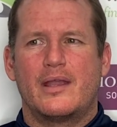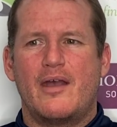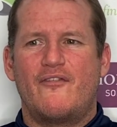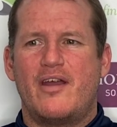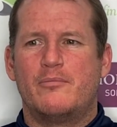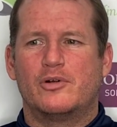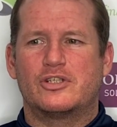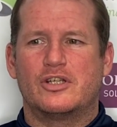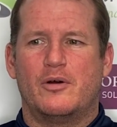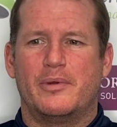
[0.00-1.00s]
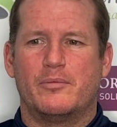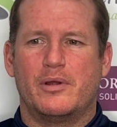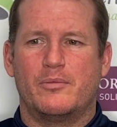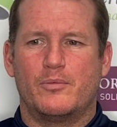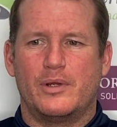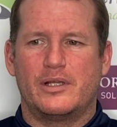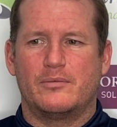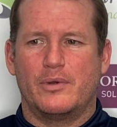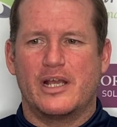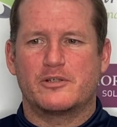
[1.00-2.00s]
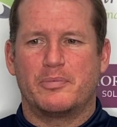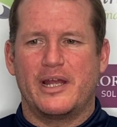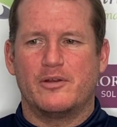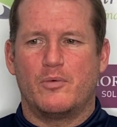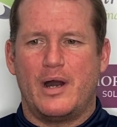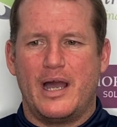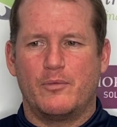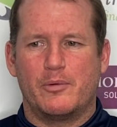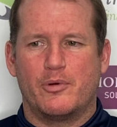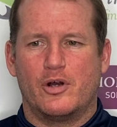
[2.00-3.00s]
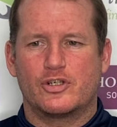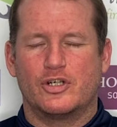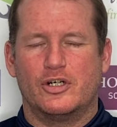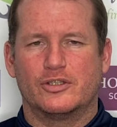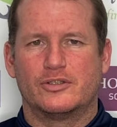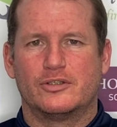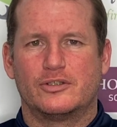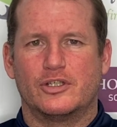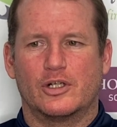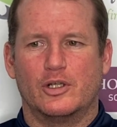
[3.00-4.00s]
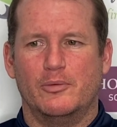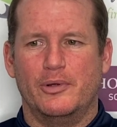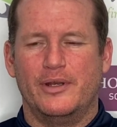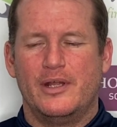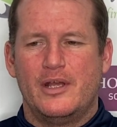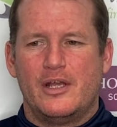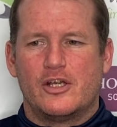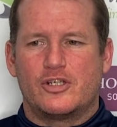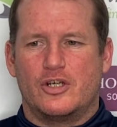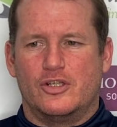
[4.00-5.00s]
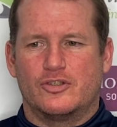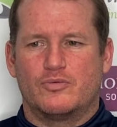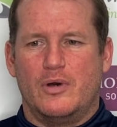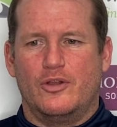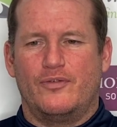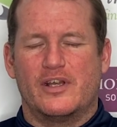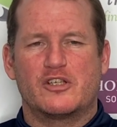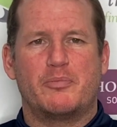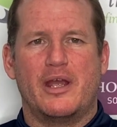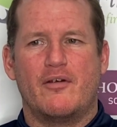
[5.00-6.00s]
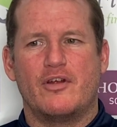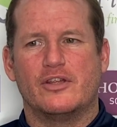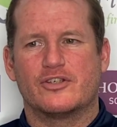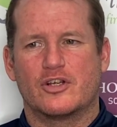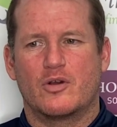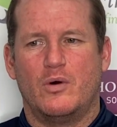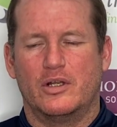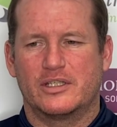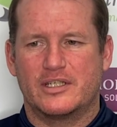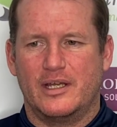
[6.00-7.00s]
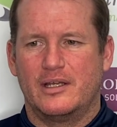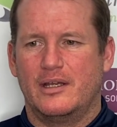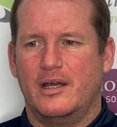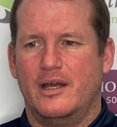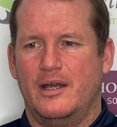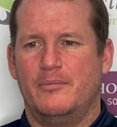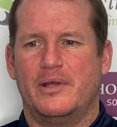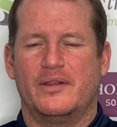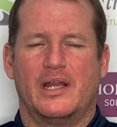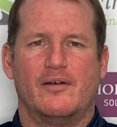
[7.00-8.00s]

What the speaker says: Yeah, very much so. I mean, we explained why we brought Sean to the club, and Sean's wealth of experience and quality in the